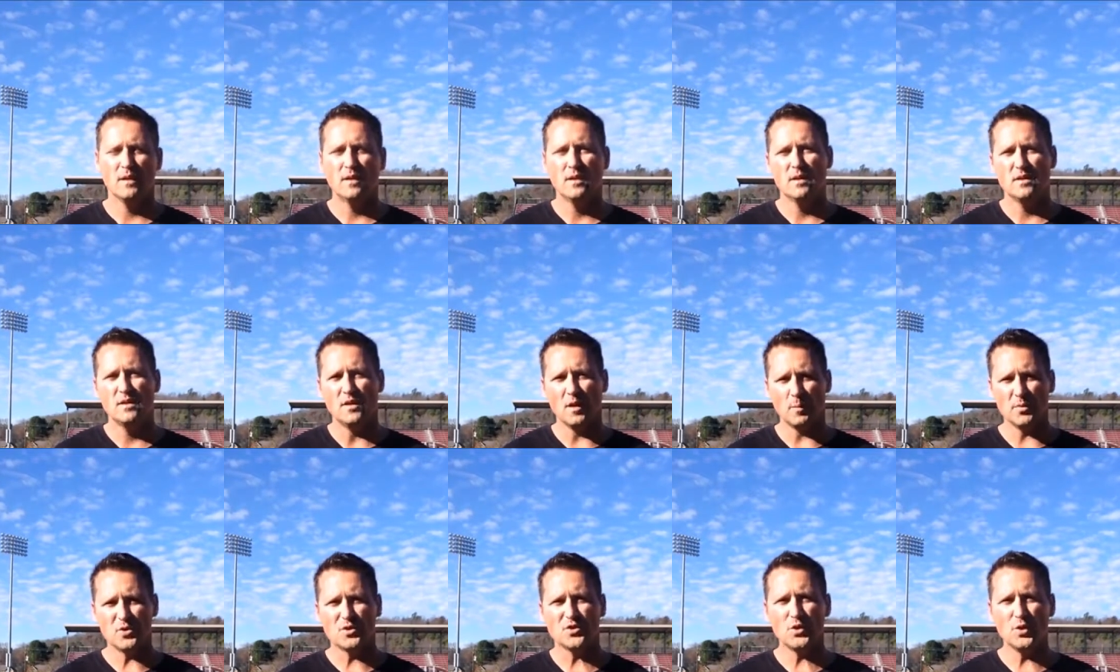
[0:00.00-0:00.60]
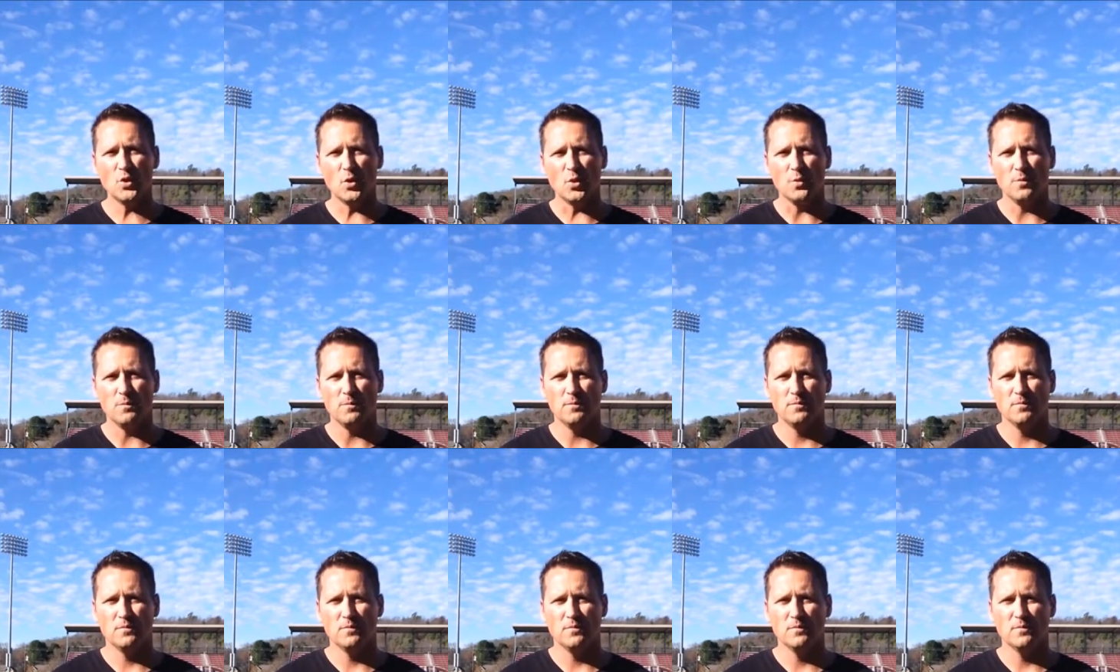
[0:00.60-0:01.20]
Number two,
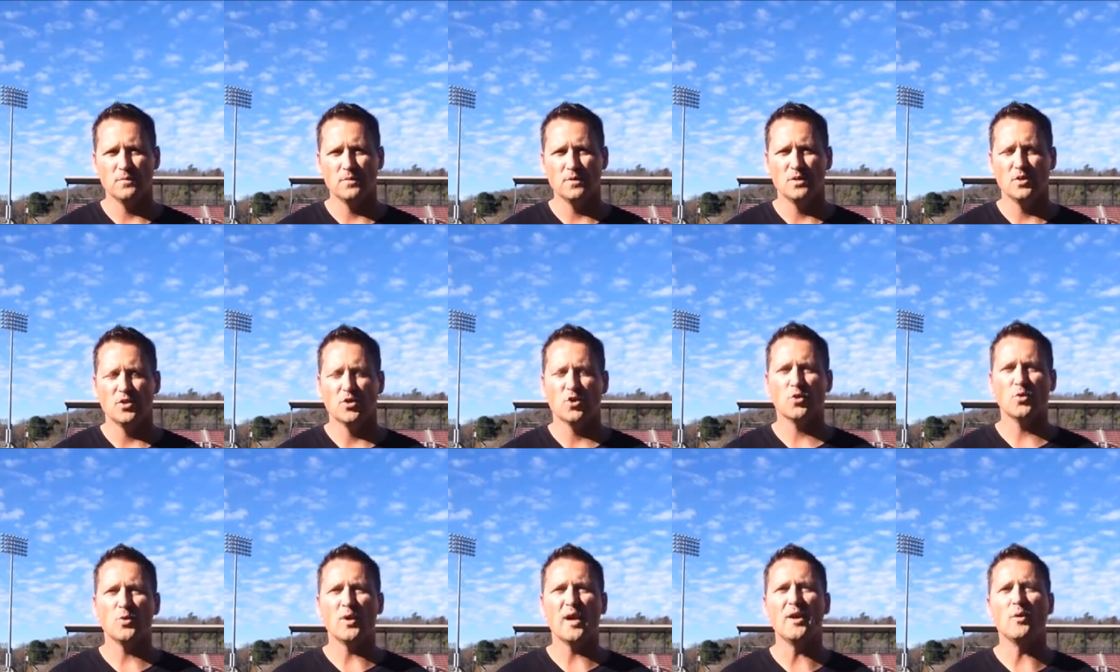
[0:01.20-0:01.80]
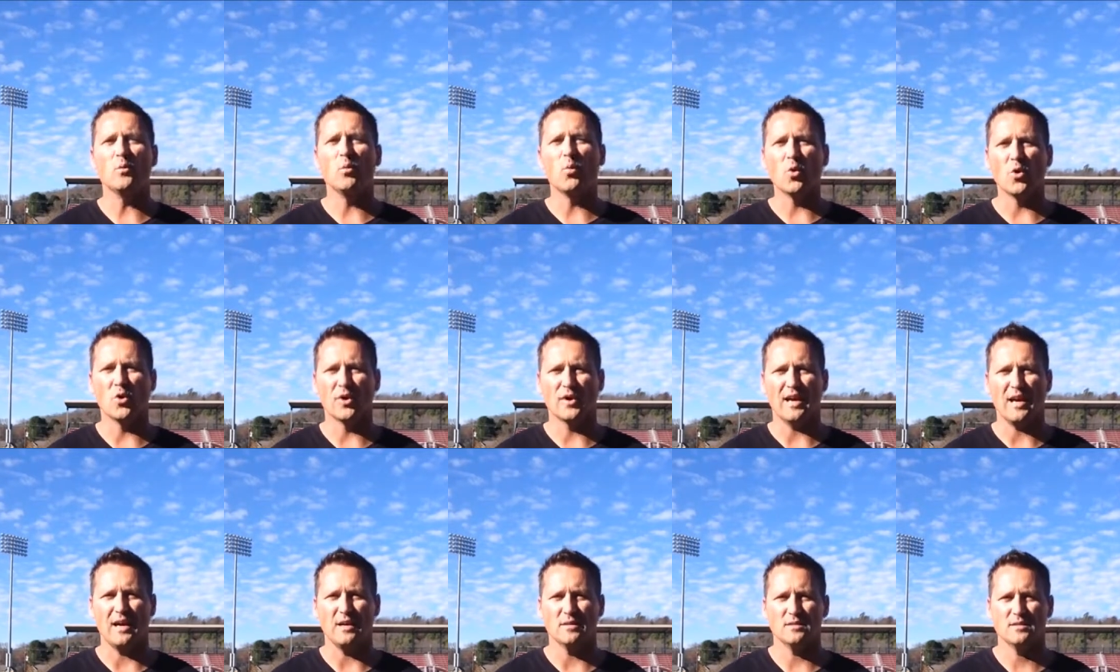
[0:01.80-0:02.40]
create
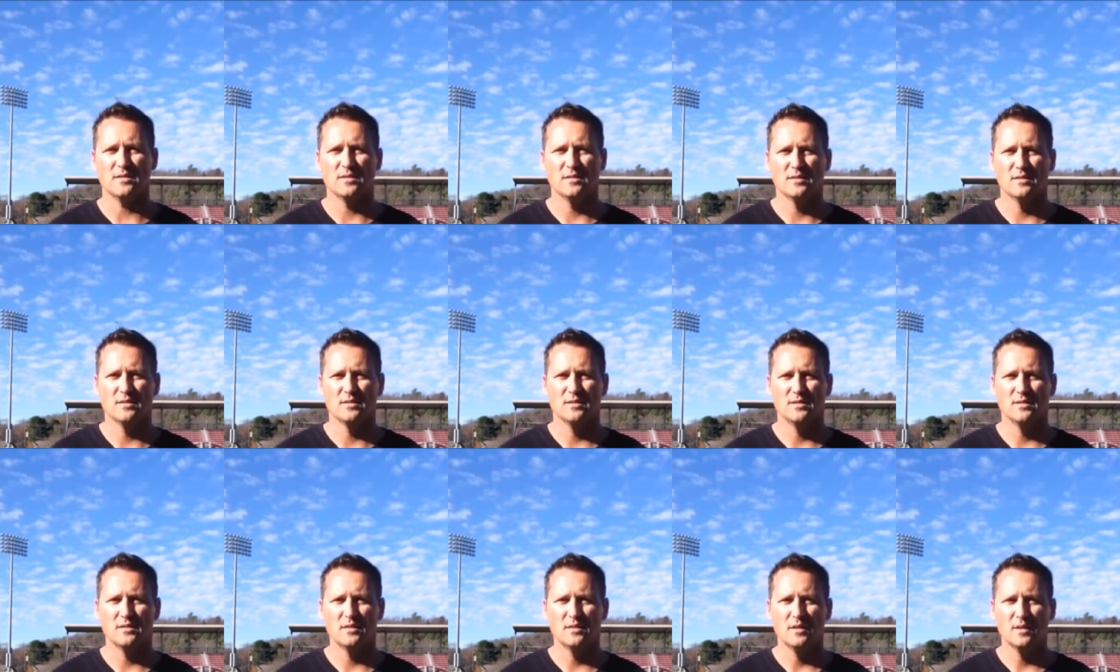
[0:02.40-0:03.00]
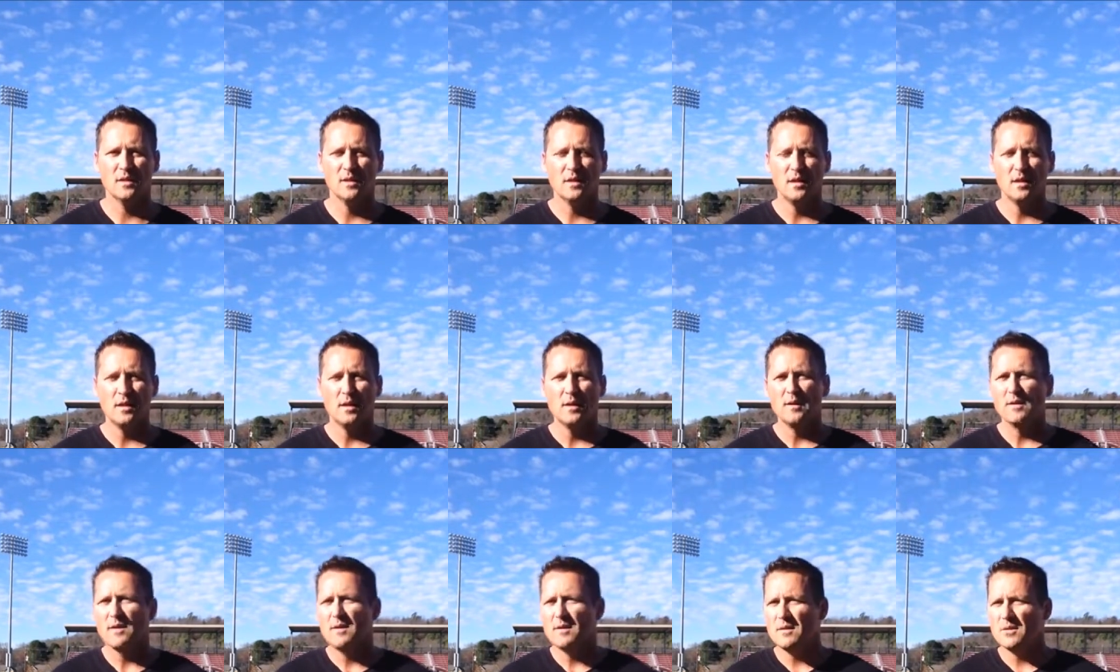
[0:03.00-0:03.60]
workouts.
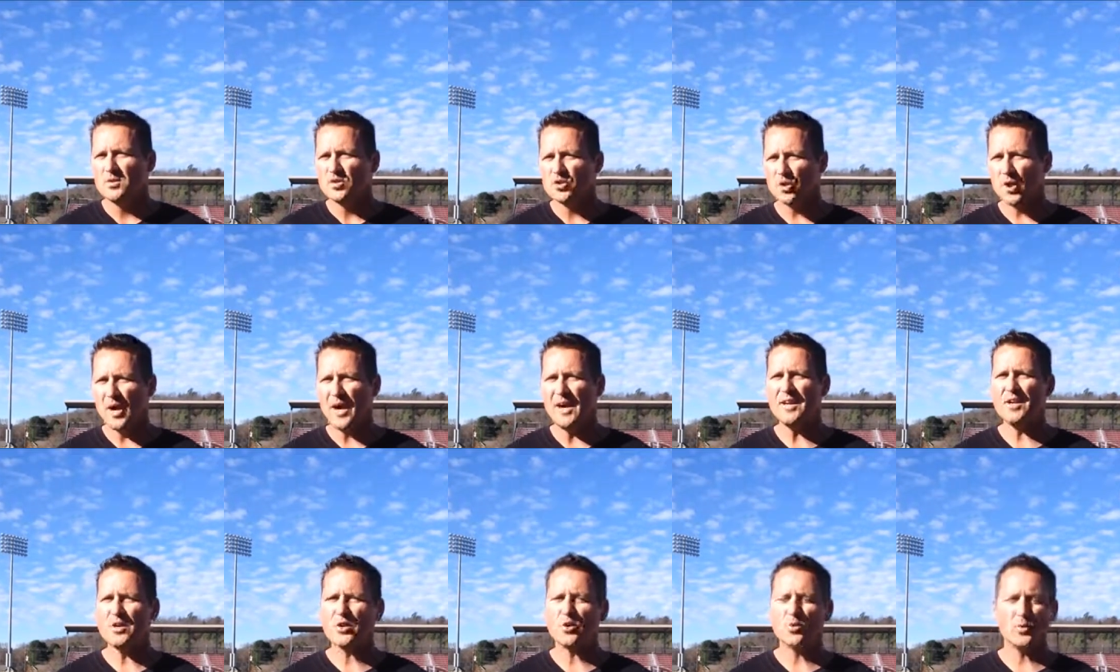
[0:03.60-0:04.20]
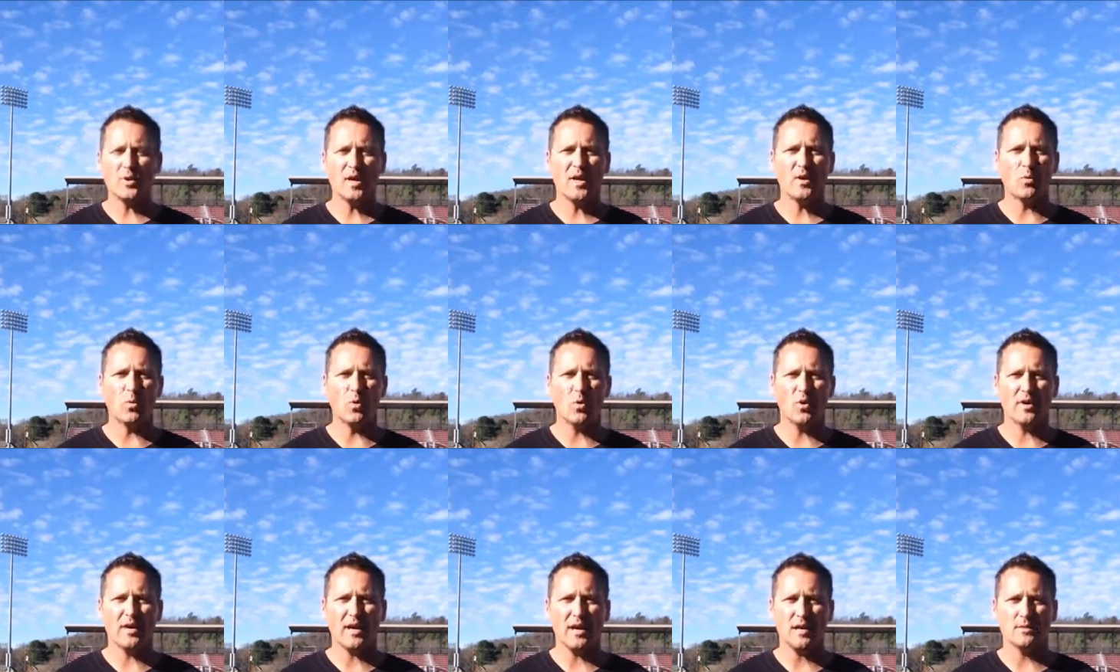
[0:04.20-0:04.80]
Try to create
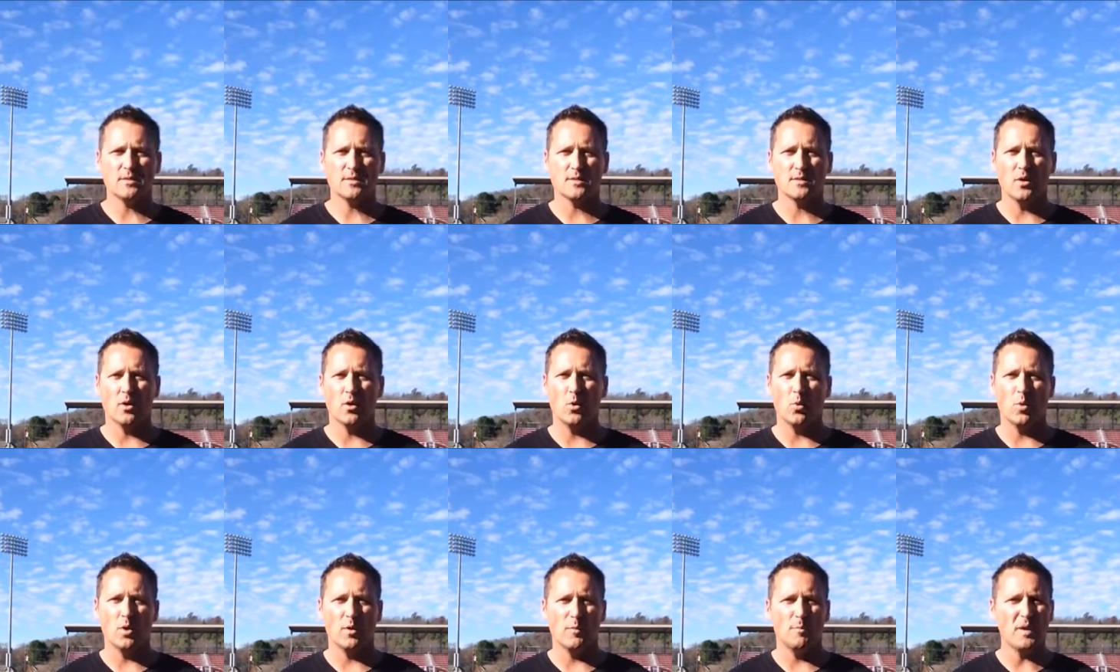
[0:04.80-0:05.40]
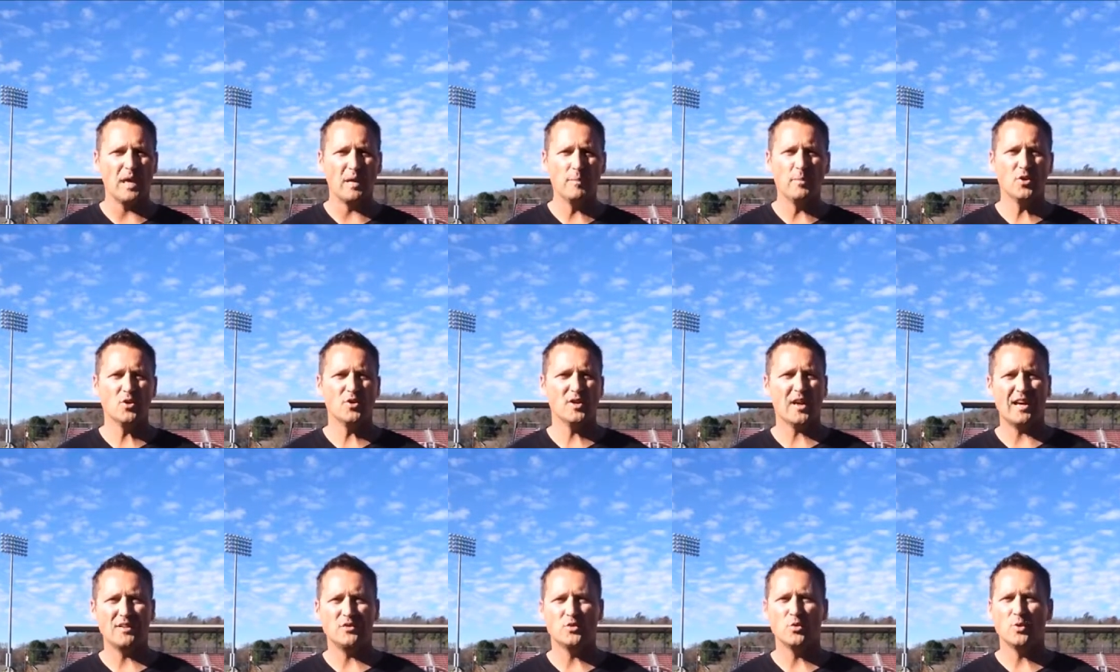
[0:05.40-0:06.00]
workouts though where maybe you're
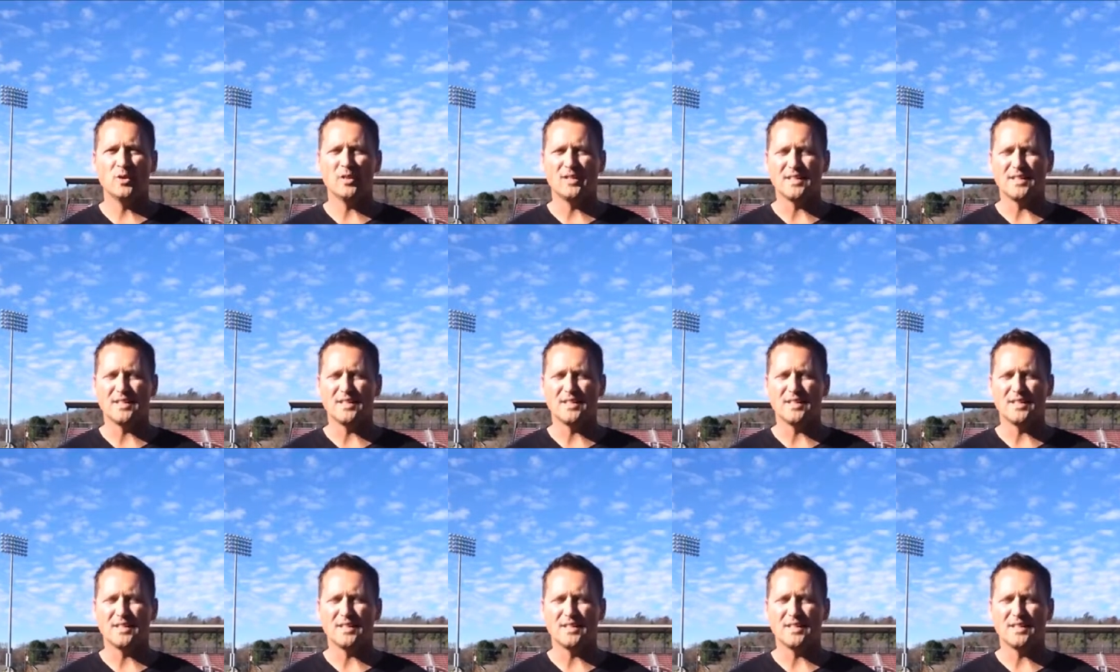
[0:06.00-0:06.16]
not doing the